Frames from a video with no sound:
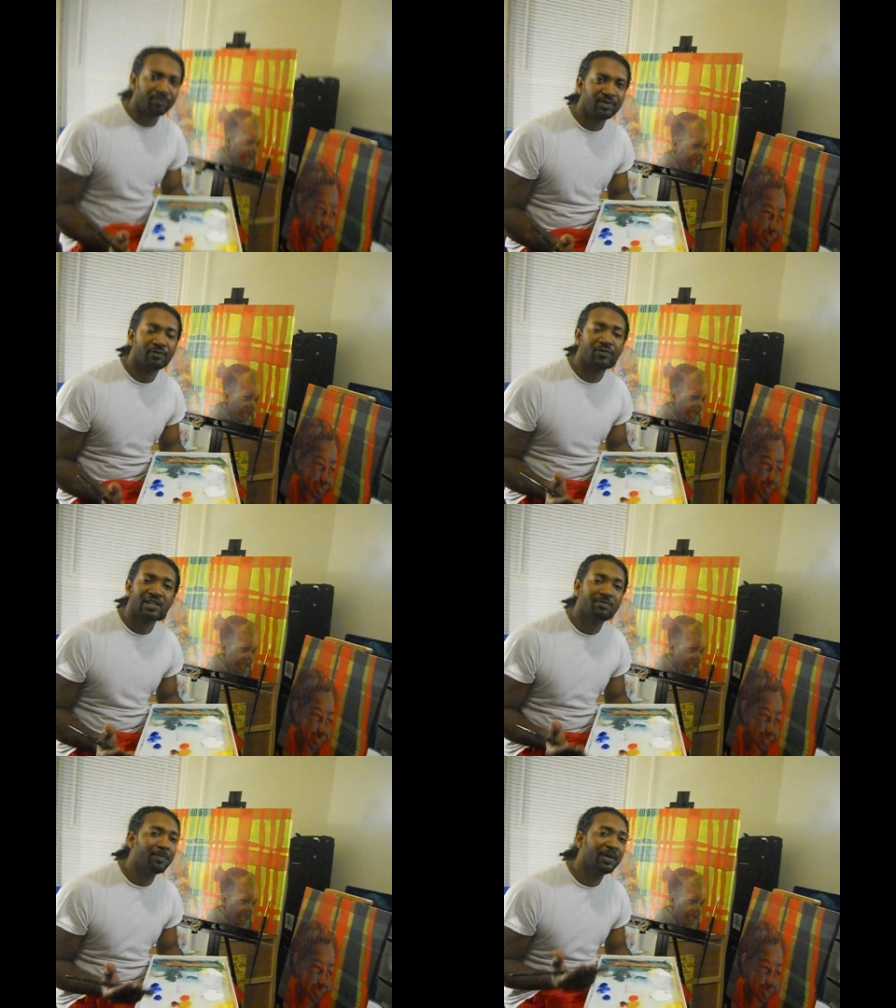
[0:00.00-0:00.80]
The
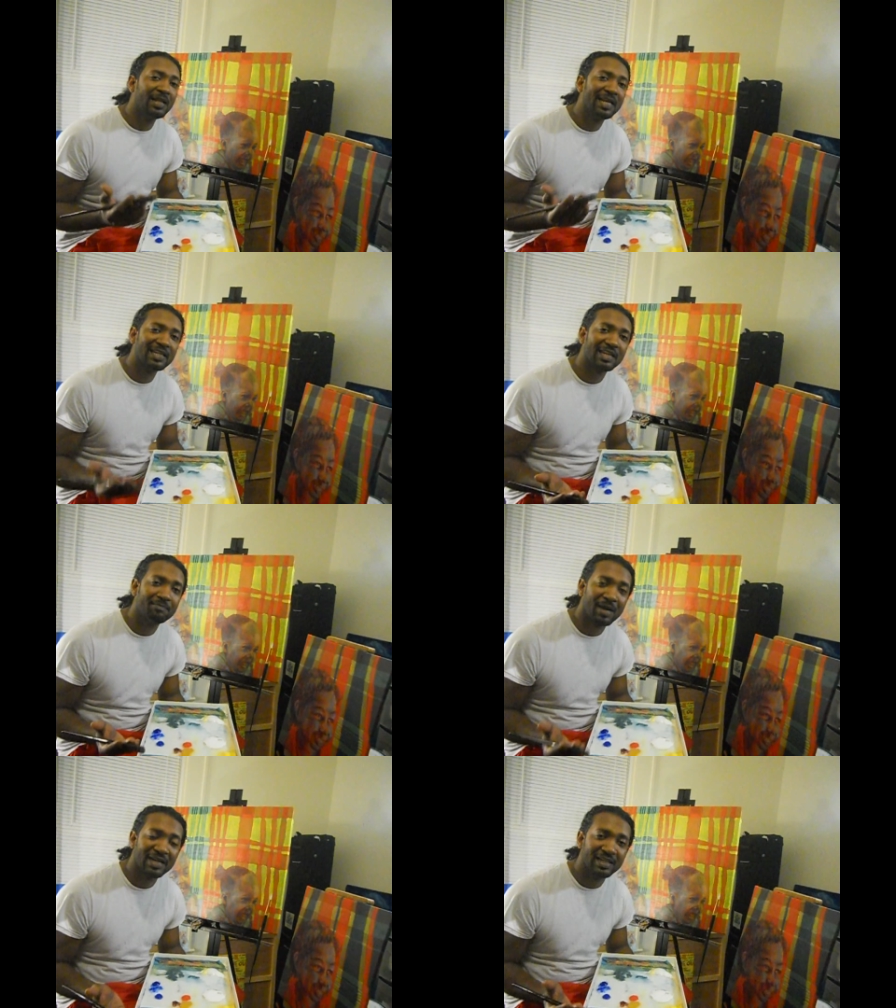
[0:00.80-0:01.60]
French people hated
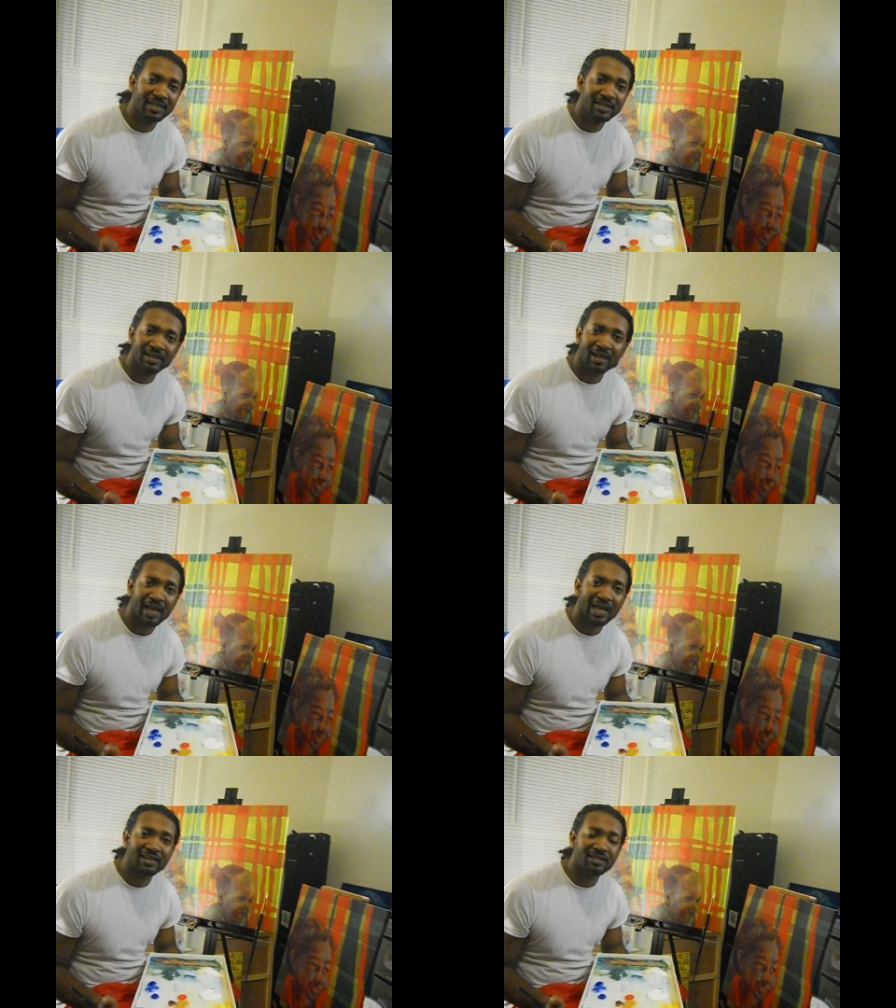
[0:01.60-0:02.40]
Manet
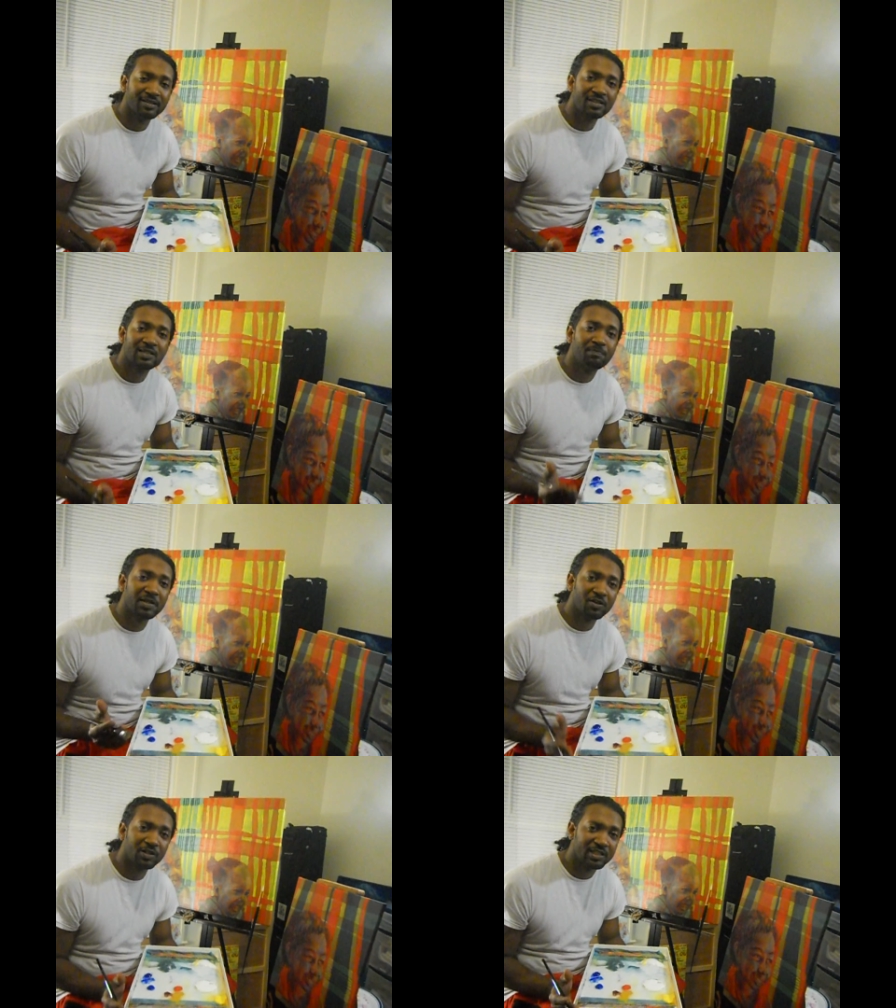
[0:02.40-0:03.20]
and
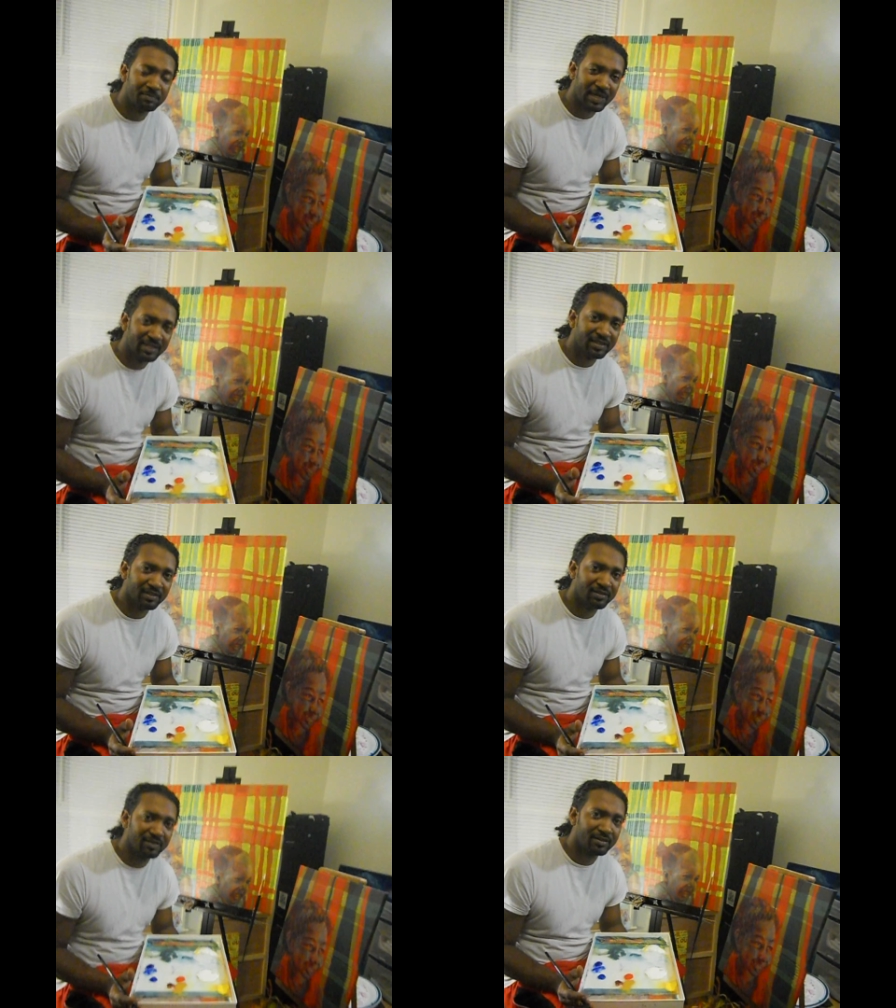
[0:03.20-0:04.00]
spit on his
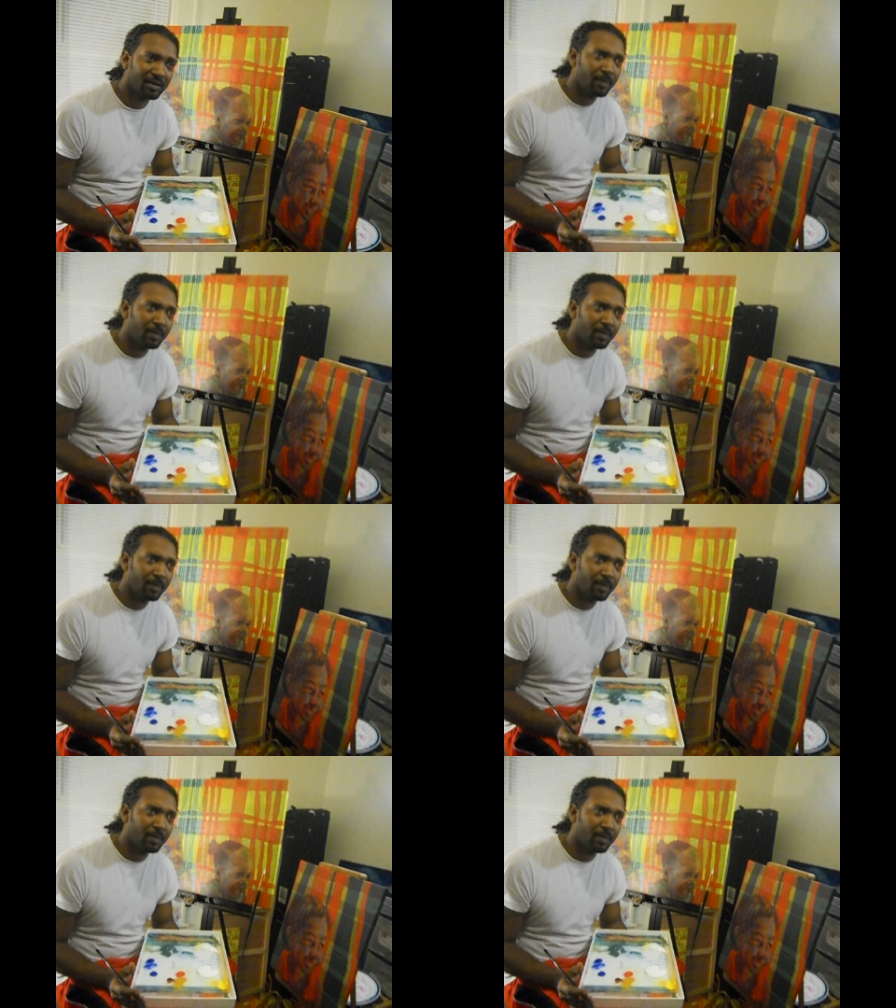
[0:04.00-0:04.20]
paintings.